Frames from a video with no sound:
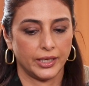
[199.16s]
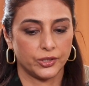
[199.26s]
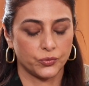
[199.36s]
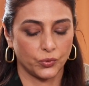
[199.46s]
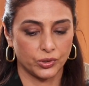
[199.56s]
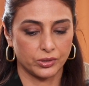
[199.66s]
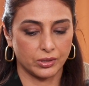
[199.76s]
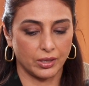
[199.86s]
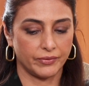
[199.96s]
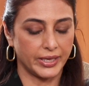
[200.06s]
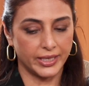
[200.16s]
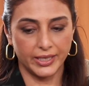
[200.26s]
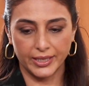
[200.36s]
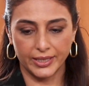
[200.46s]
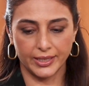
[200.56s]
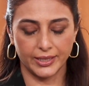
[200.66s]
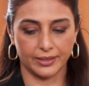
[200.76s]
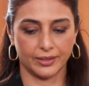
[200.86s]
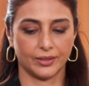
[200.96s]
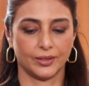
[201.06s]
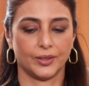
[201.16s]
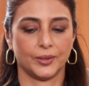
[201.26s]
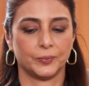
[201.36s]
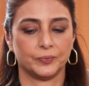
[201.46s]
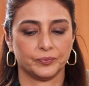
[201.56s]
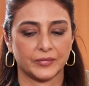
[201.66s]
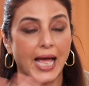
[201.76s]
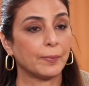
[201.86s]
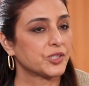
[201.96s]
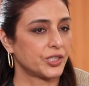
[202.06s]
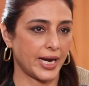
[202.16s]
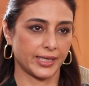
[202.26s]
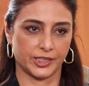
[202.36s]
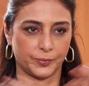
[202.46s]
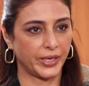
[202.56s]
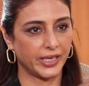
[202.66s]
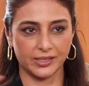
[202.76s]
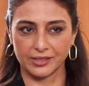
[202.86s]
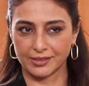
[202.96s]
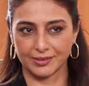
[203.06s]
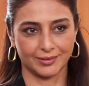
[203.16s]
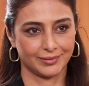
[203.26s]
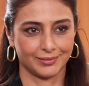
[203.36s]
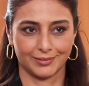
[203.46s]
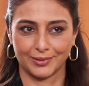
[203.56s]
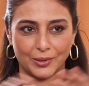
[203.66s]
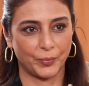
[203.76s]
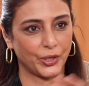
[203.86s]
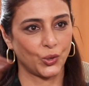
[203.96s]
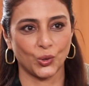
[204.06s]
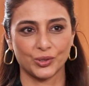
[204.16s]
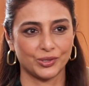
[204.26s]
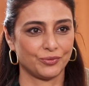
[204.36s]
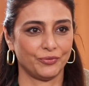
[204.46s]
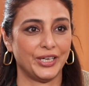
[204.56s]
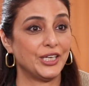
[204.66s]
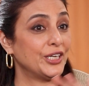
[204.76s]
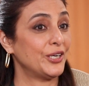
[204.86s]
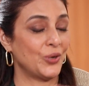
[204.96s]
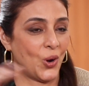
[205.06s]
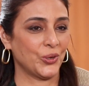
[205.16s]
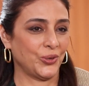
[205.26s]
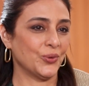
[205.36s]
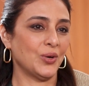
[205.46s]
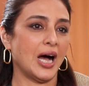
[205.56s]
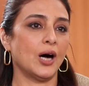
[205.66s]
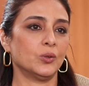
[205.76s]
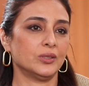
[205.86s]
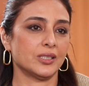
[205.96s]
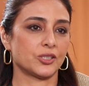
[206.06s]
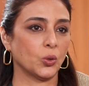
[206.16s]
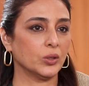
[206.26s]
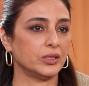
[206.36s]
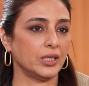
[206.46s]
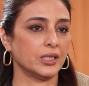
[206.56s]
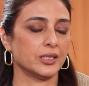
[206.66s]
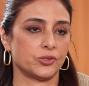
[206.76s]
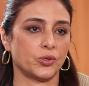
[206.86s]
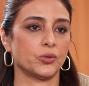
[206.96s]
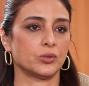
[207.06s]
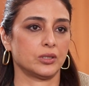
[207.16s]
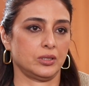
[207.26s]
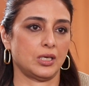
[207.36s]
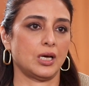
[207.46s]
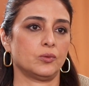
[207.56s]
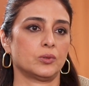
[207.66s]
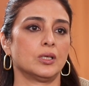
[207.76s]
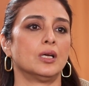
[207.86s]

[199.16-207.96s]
It was a very abstract space because we did not know how this whole thing is going to turn out.